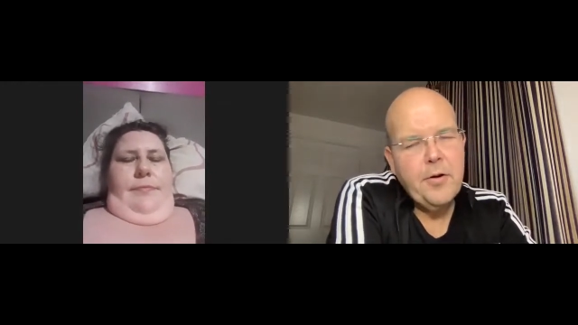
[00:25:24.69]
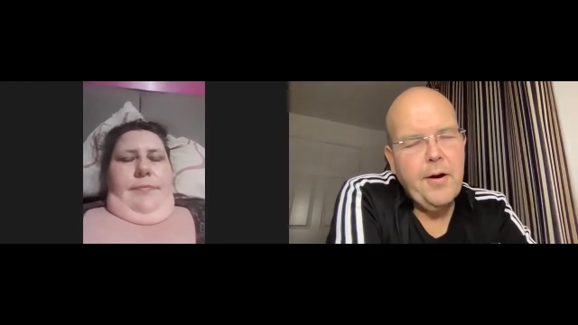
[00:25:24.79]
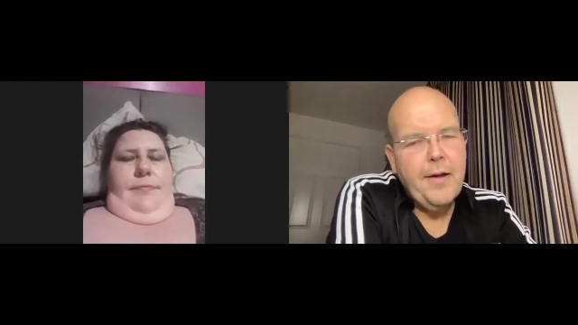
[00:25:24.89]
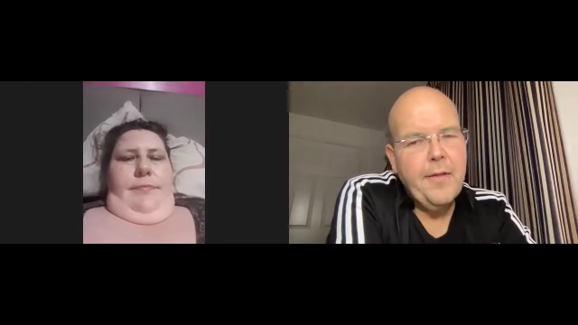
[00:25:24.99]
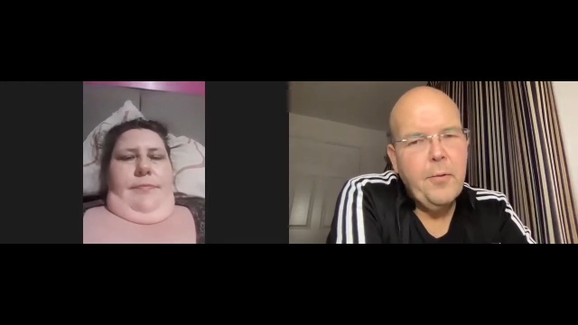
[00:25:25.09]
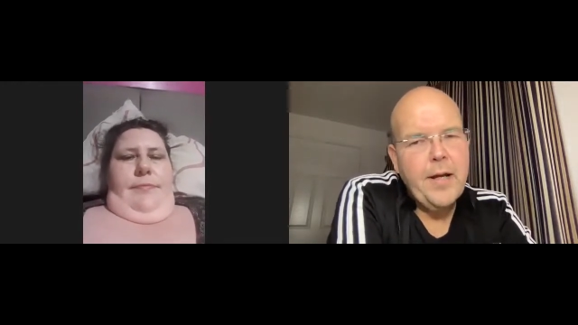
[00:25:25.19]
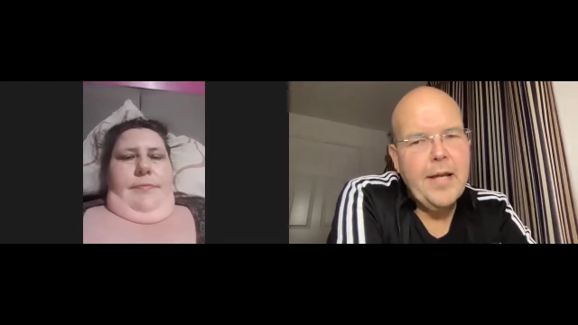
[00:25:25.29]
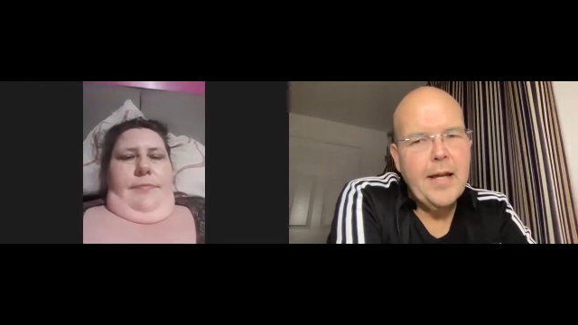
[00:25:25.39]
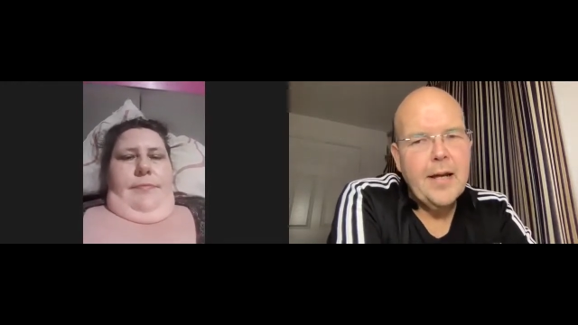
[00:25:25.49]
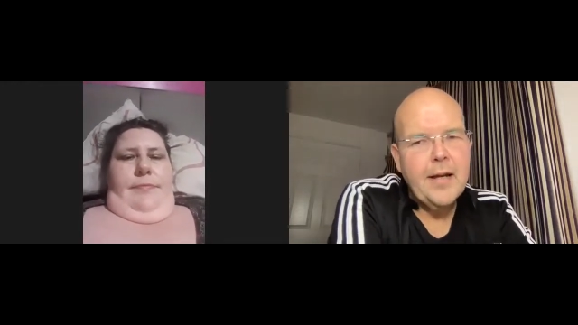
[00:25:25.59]
Speaker 1: throughout the
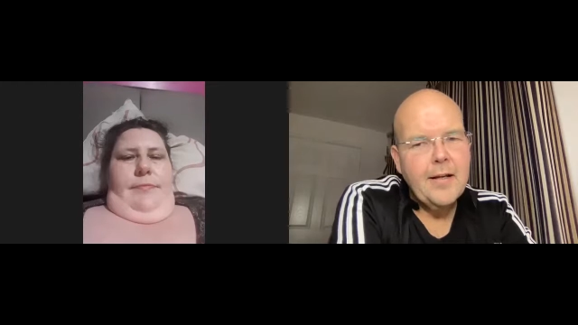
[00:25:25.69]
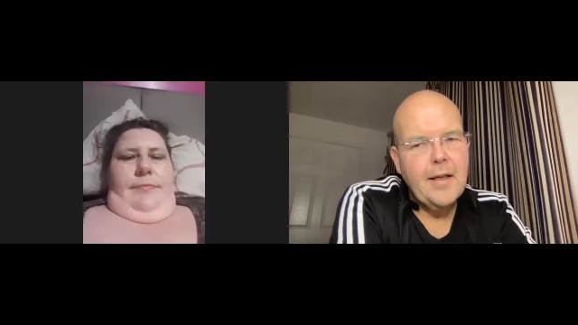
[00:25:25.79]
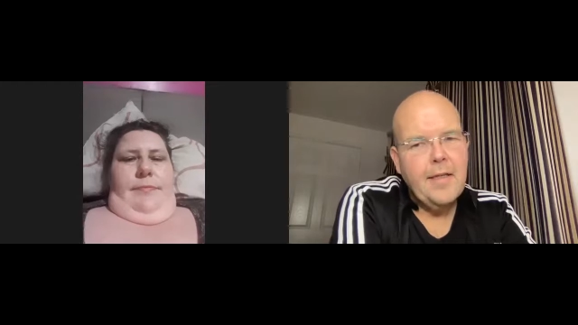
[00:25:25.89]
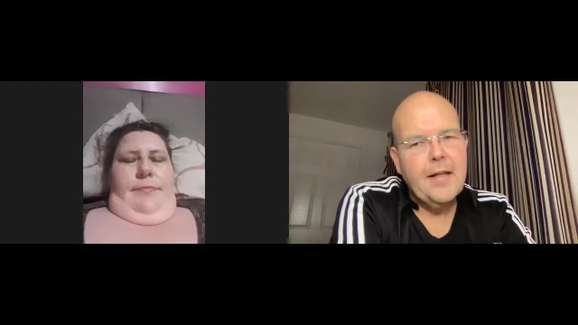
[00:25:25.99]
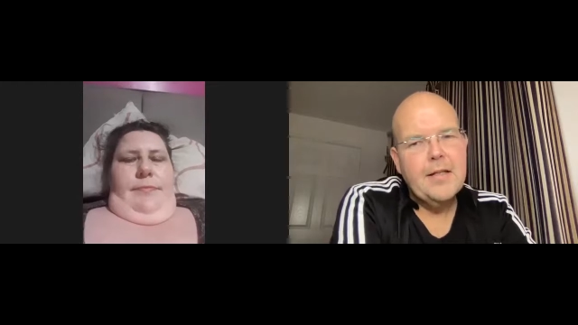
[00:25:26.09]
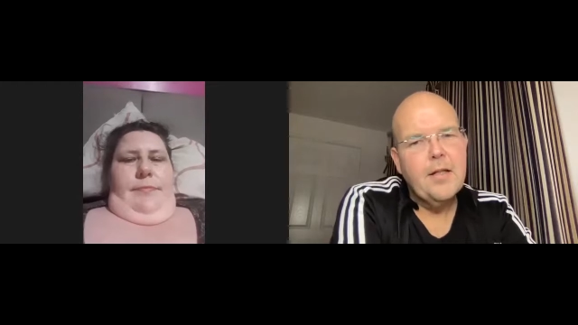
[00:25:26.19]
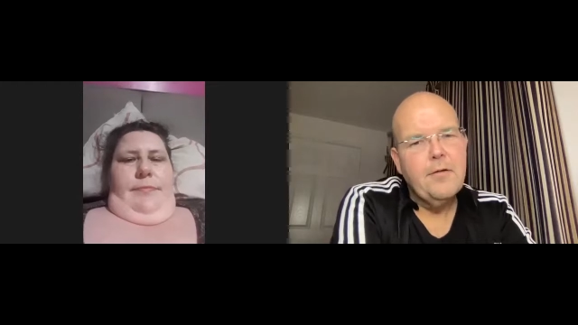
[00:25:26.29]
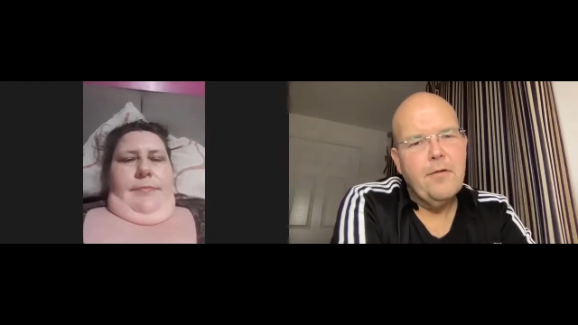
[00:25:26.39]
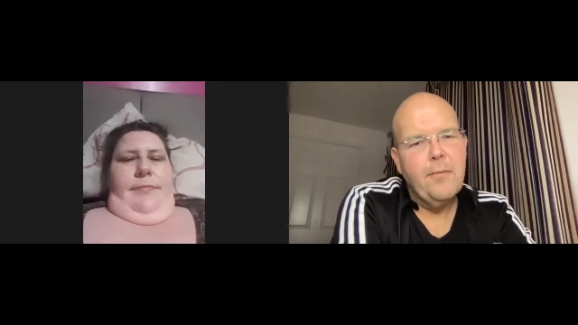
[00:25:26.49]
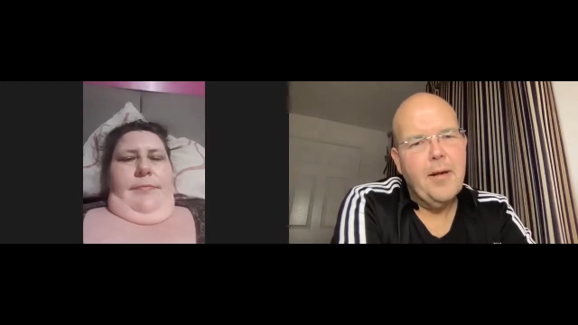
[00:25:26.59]
week, then that's good
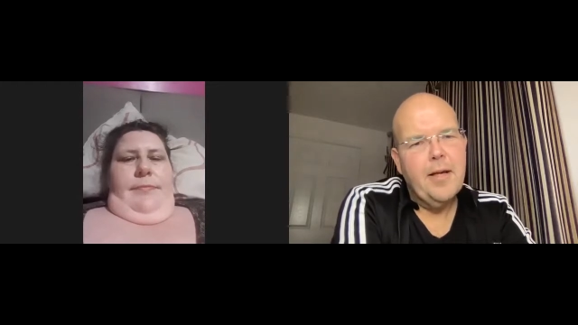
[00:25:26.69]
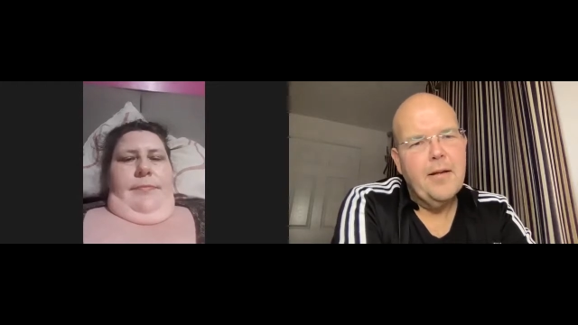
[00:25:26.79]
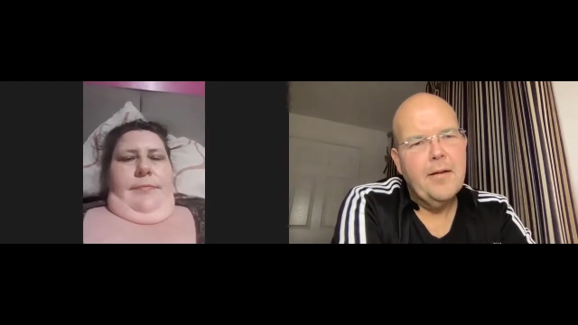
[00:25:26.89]
for me.